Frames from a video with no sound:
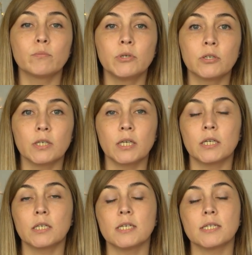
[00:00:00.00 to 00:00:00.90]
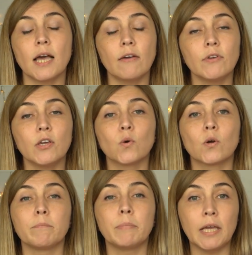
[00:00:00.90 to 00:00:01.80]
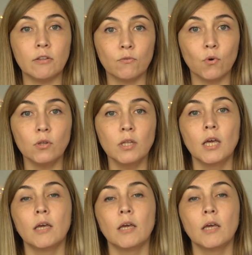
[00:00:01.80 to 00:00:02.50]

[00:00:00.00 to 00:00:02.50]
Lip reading: period is heavy or painful,